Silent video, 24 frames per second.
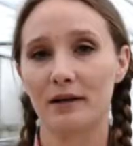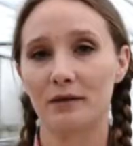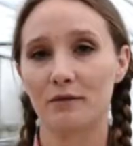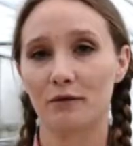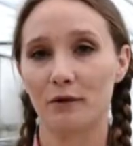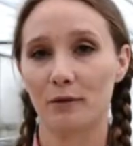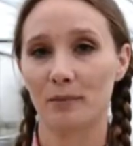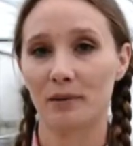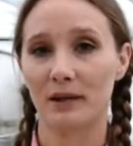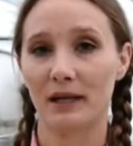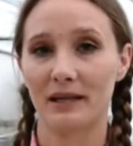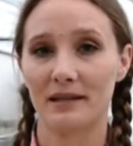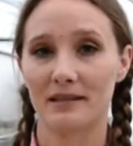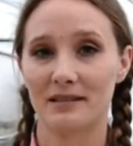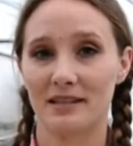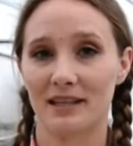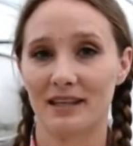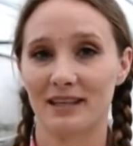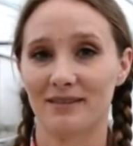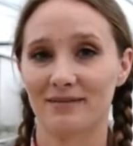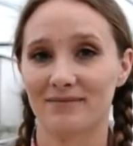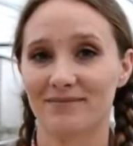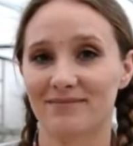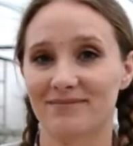for planting.
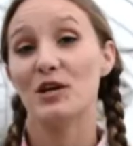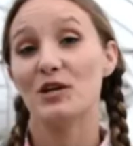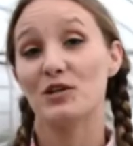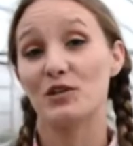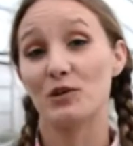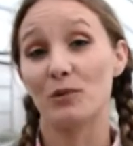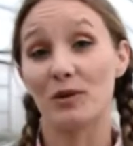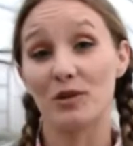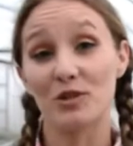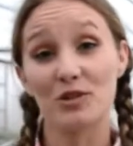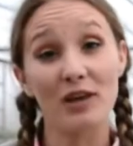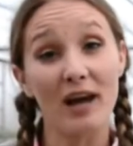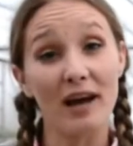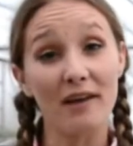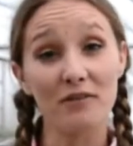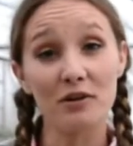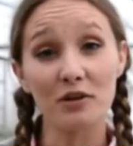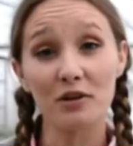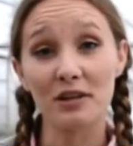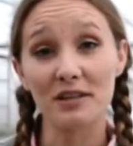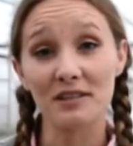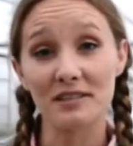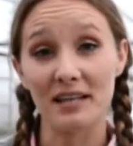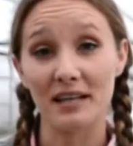So once you have your
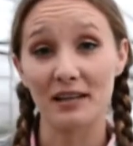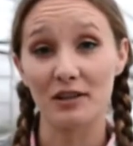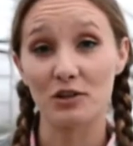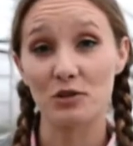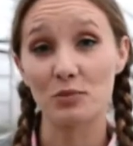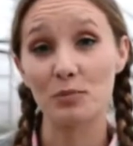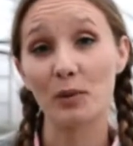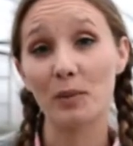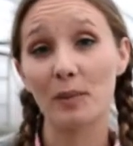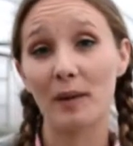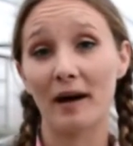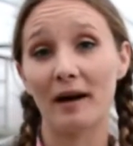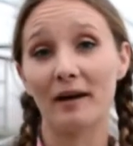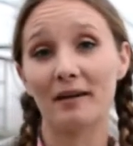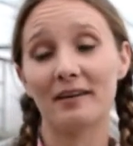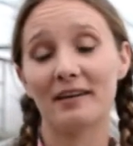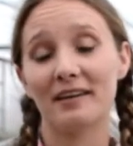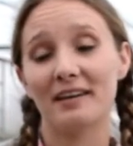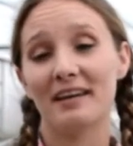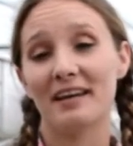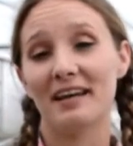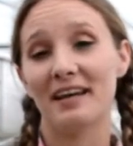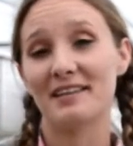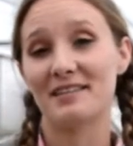containers prepared,
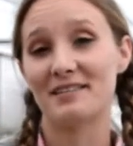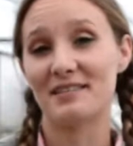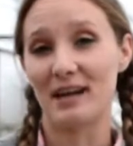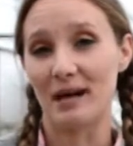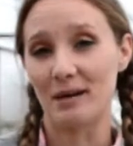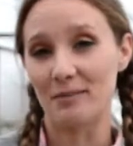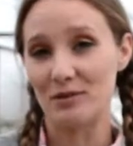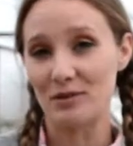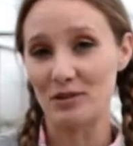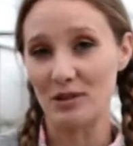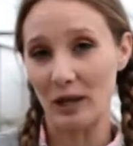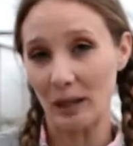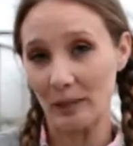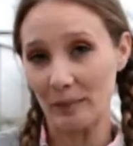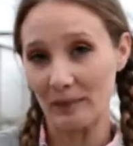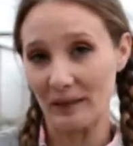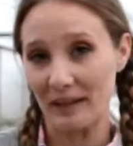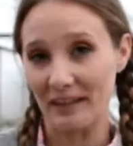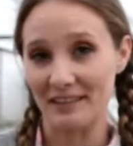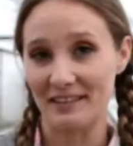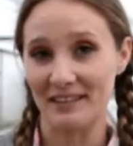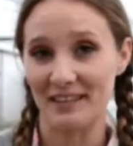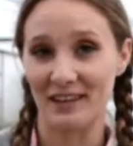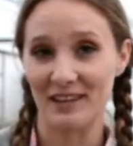it's time to start
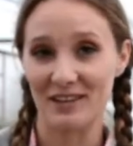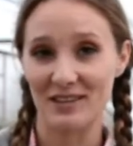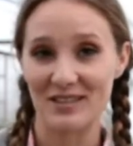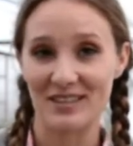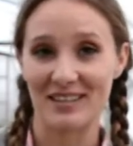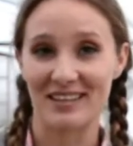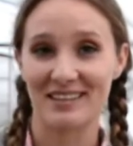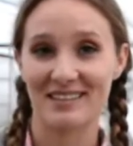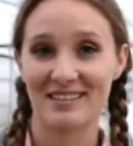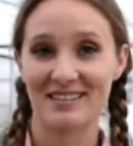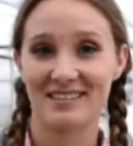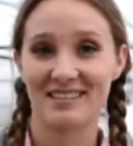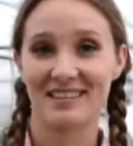planting our seeds.